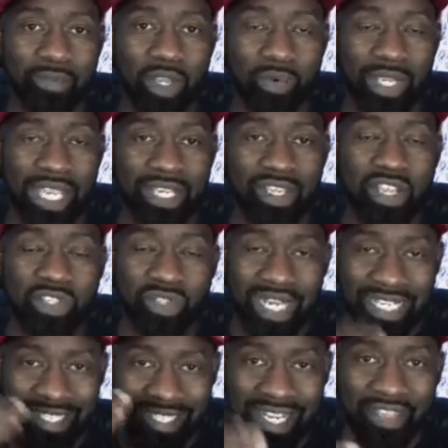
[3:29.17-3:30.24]
Okay, so
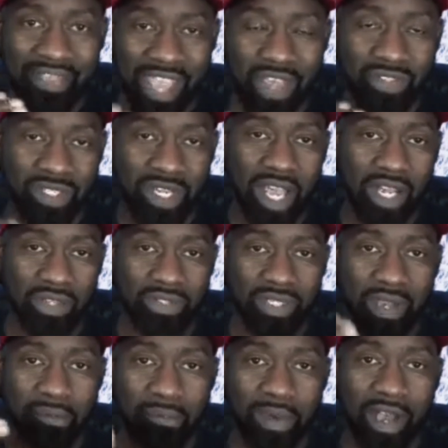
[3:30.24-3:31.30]
that's
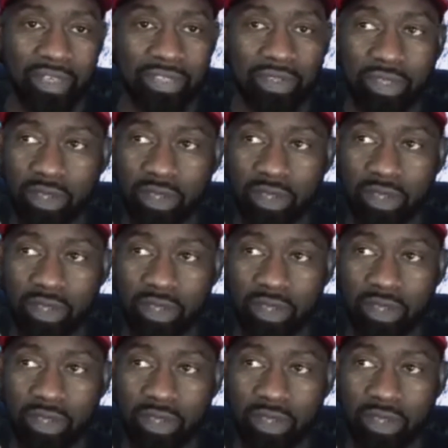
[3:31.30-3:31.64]
$10,000 a month